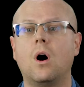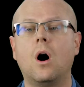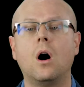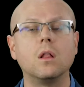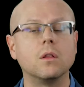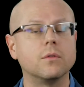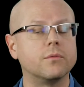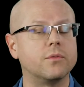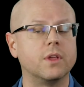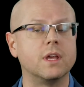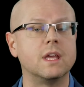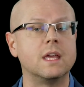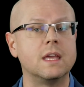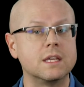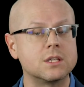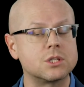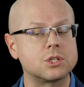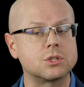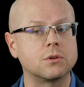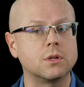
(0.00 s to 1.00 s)
all of the
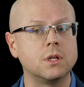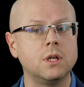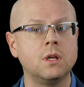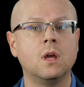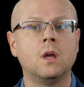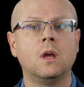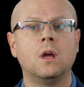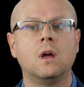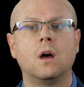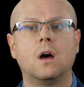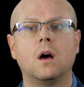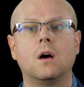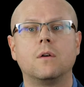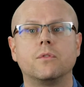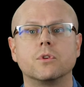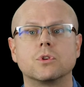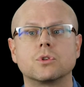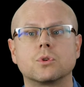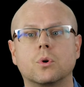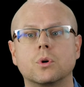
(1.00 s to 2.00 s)
history
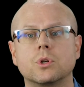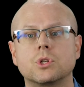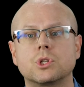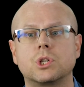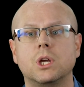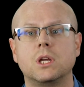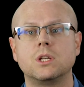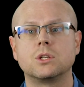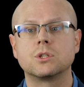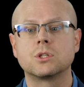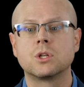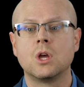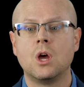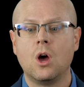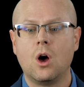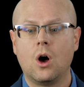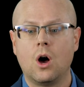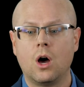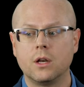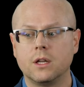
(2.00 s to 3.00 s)
of the source changes
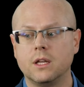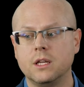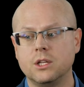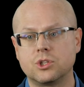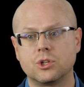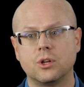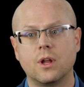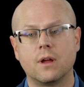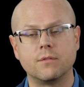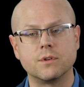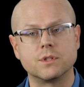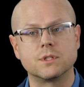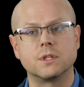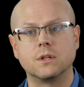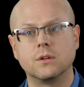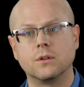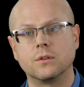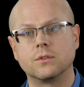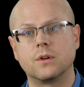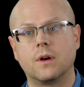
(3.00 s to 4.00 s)
on each and every
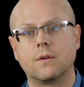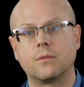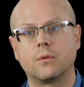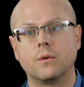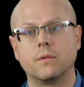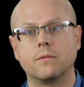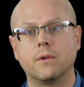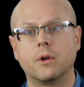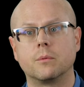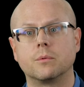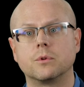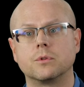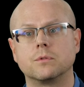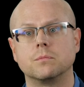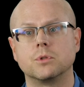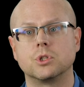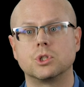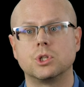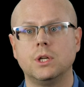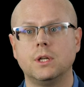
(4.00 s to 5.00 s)
single software developer's
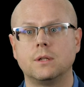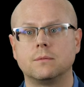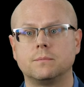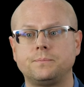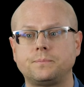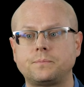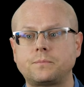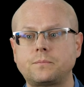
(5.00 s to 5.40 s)
machine.